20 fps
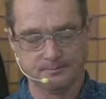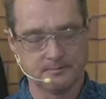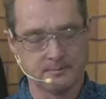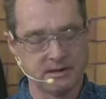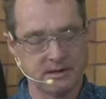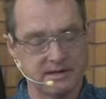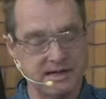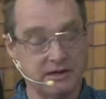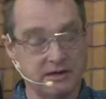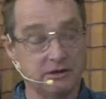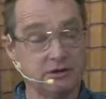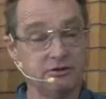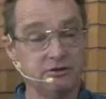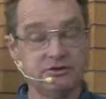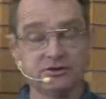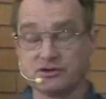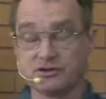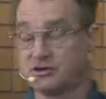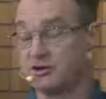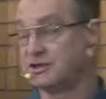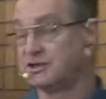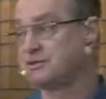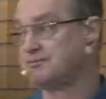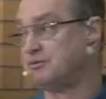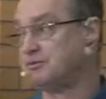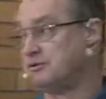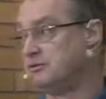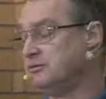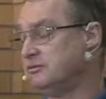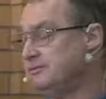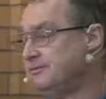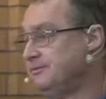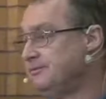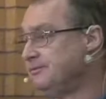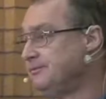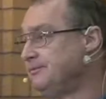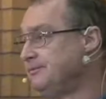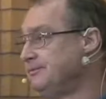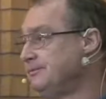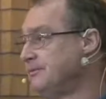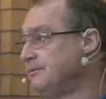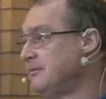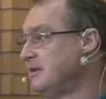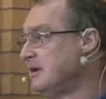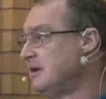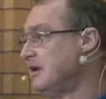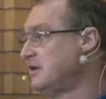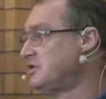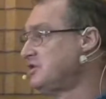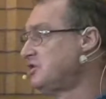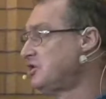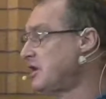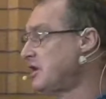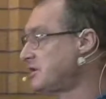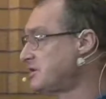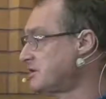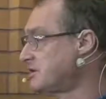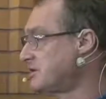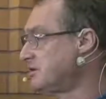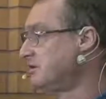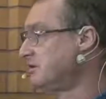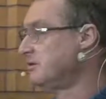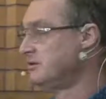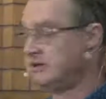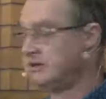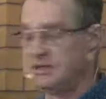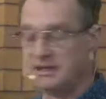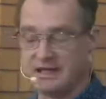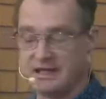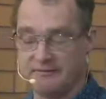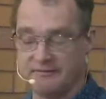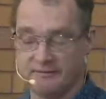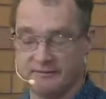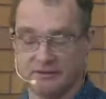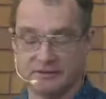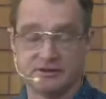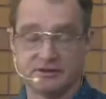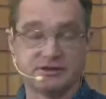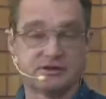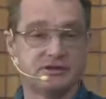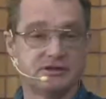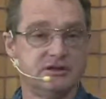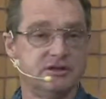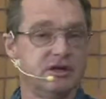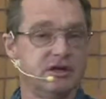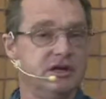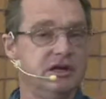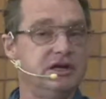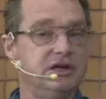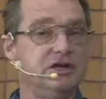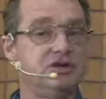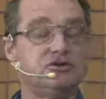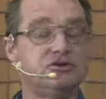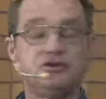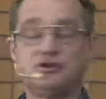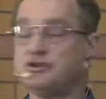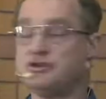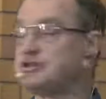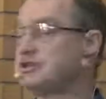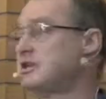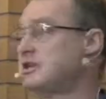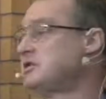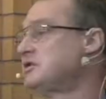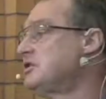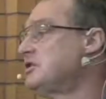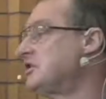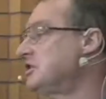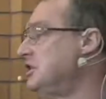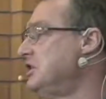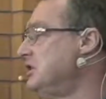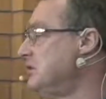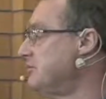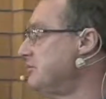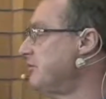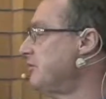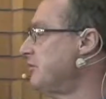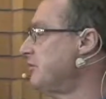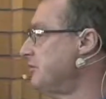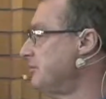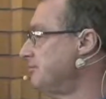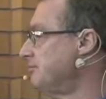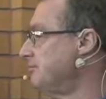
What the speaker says: Now, Luke's gospel has just, in that verse, introduced us to the kingdom of God.